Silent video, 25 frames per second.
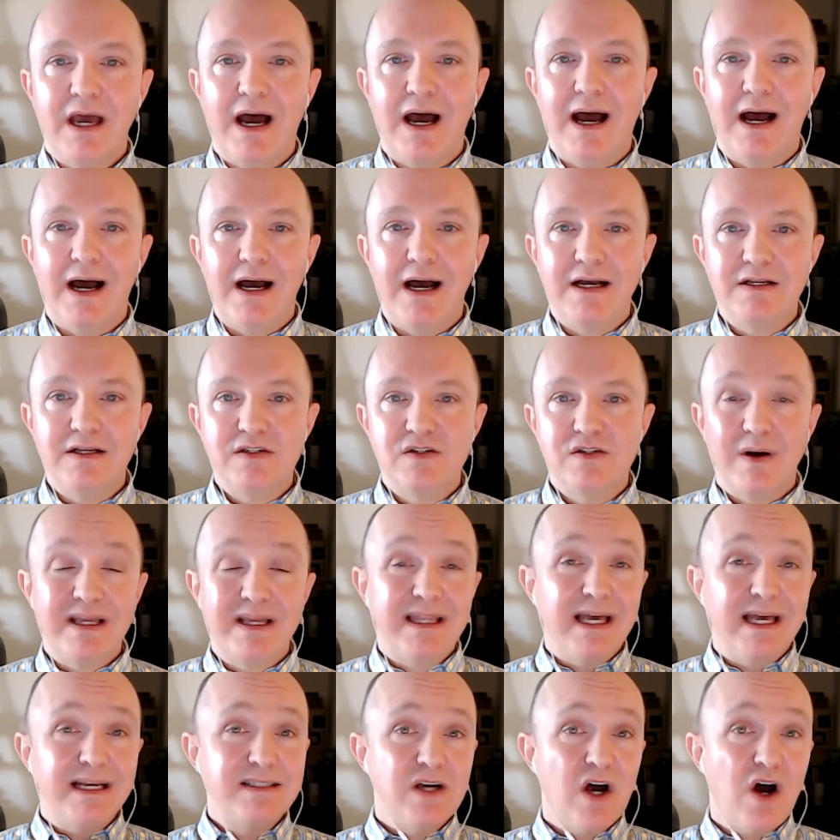uh, so
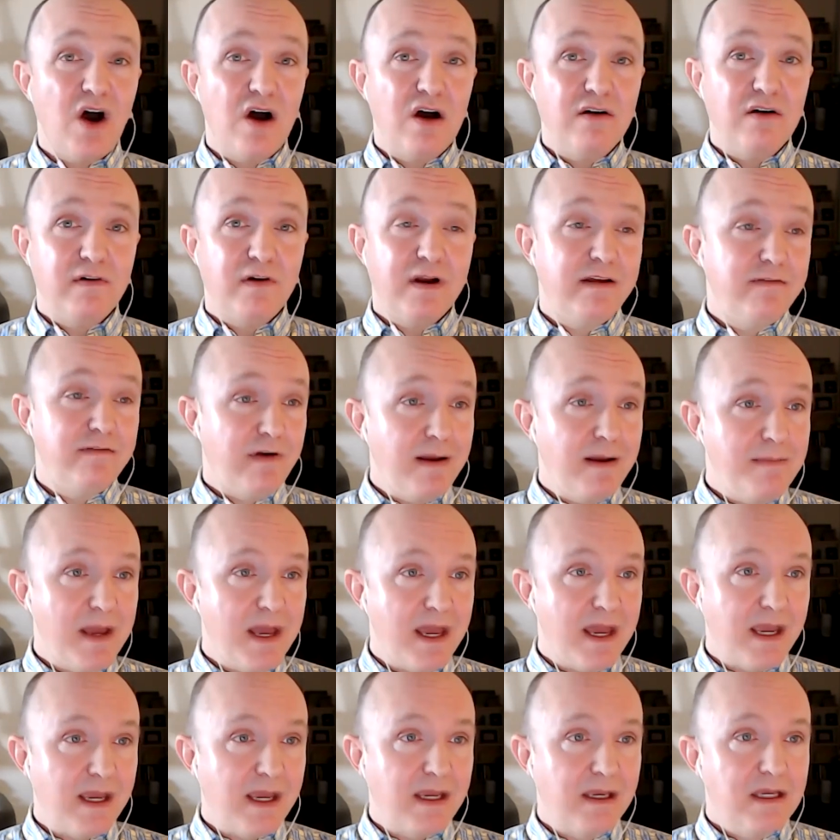i'd like to offer if i
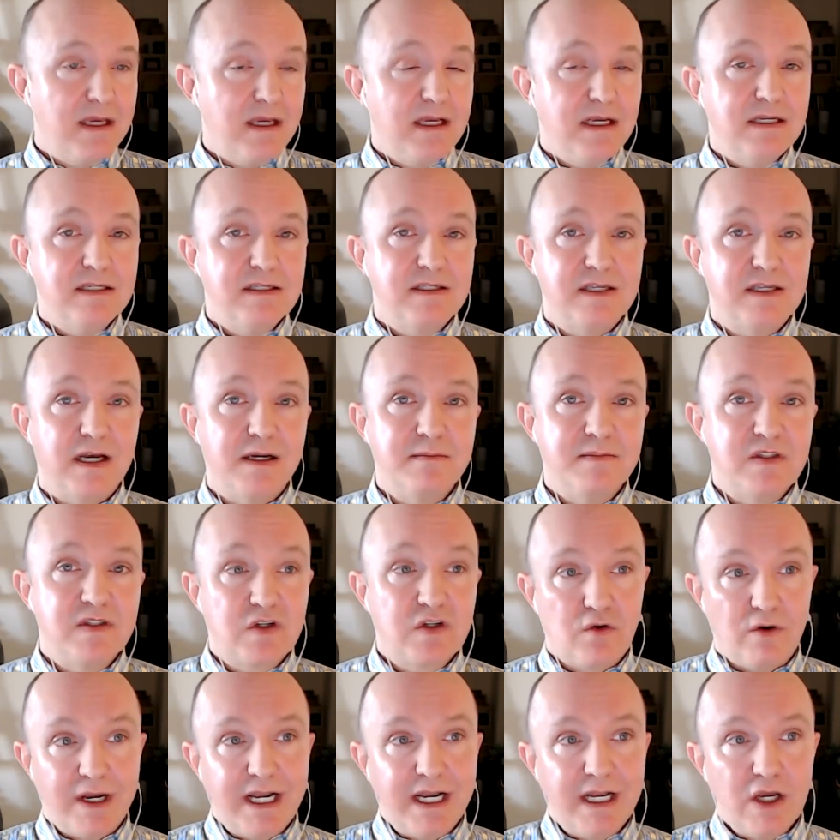may some
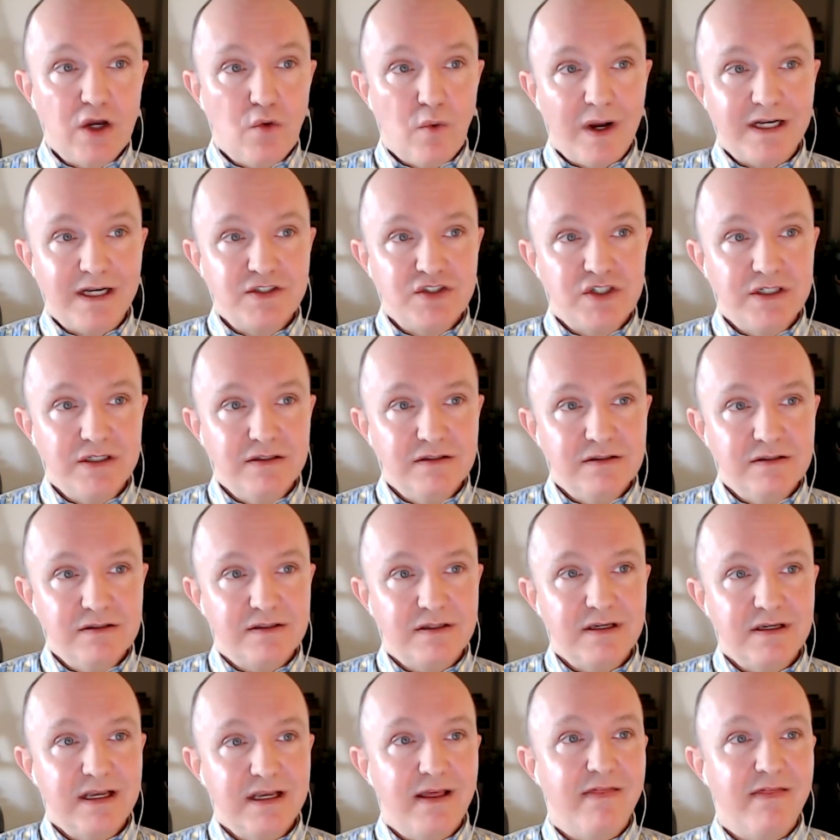screening
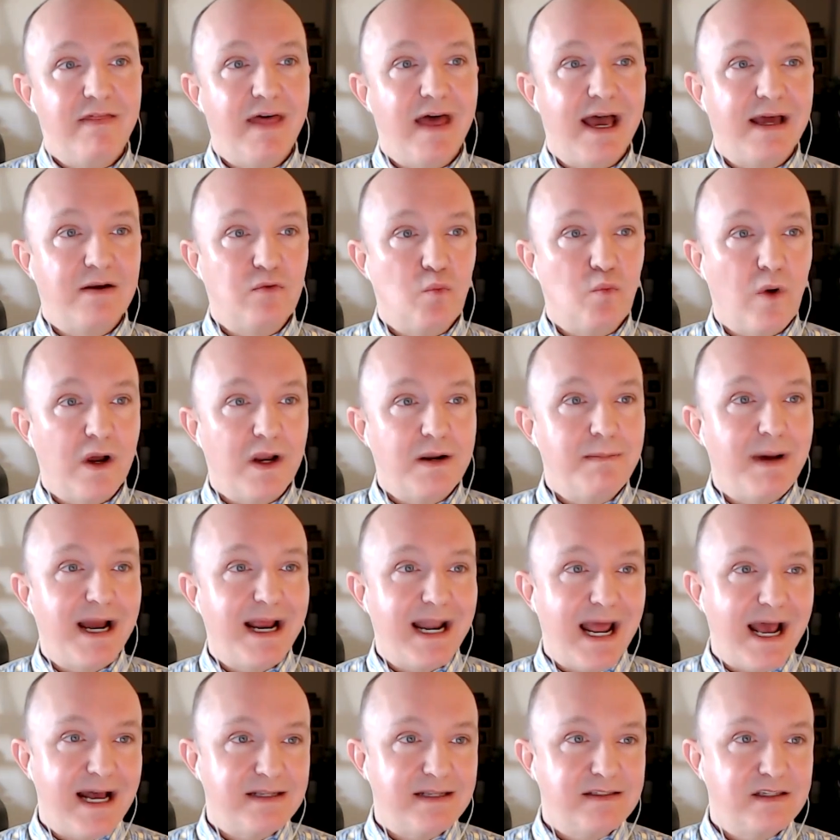questions that one
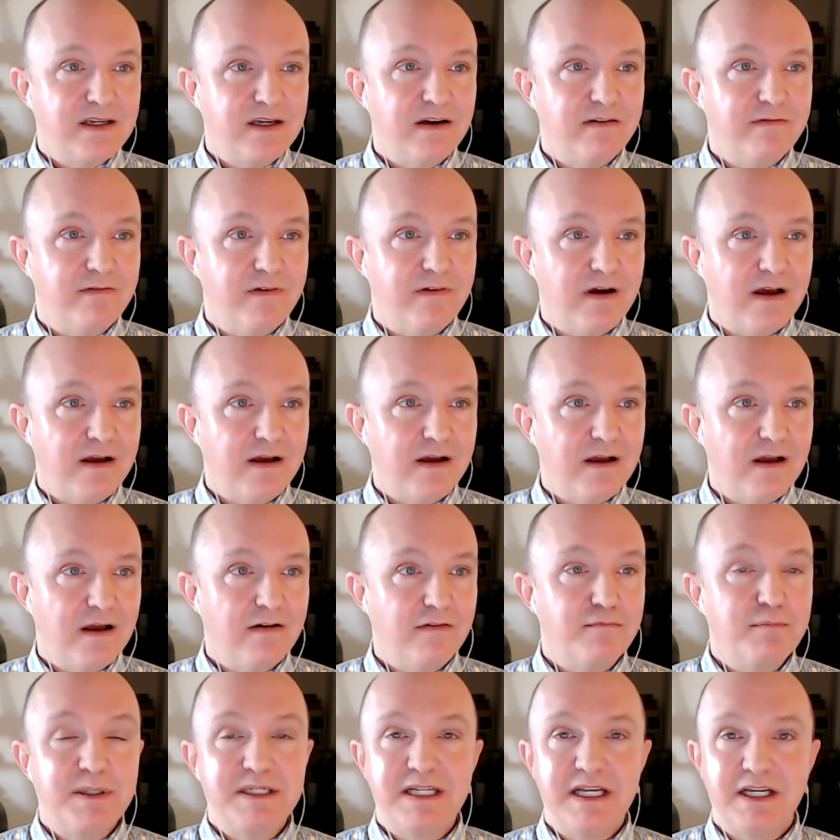might ask of, uh,
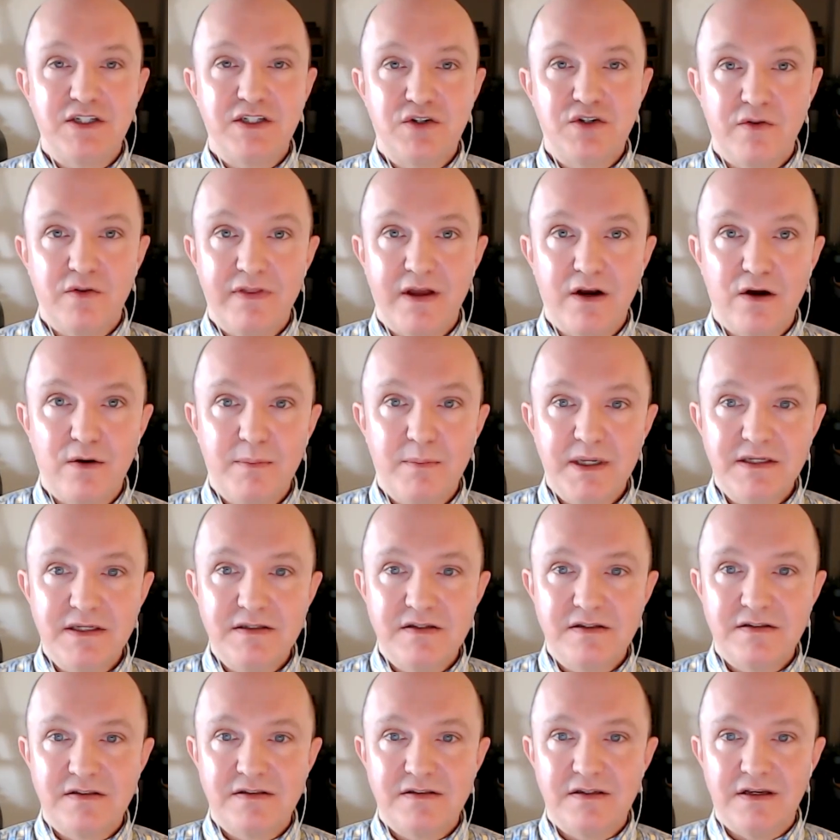of potential
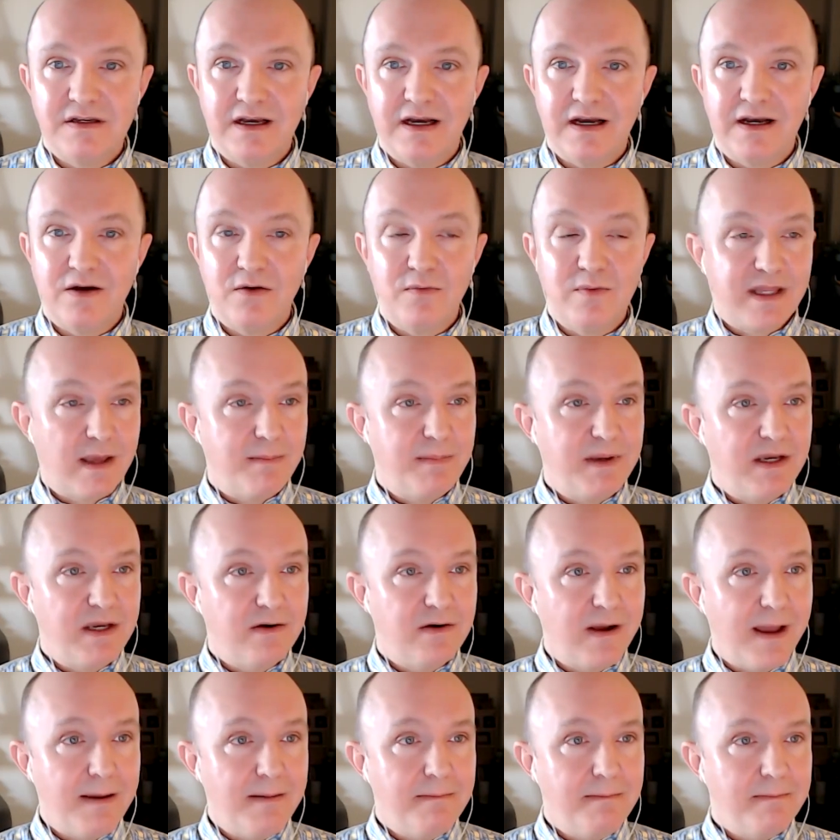therapists uh, would that be
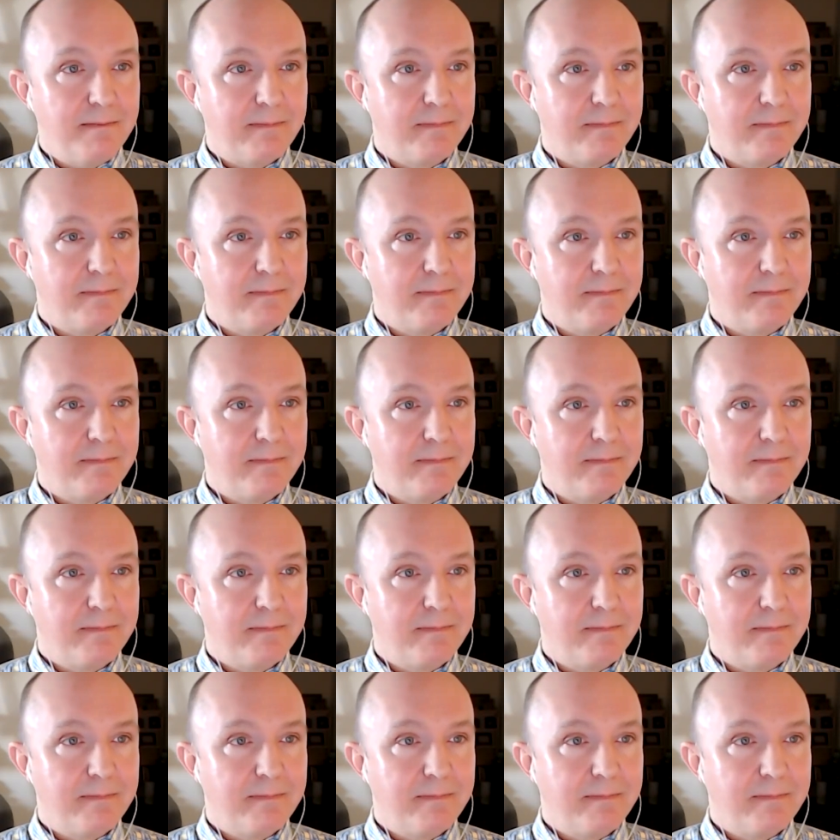okay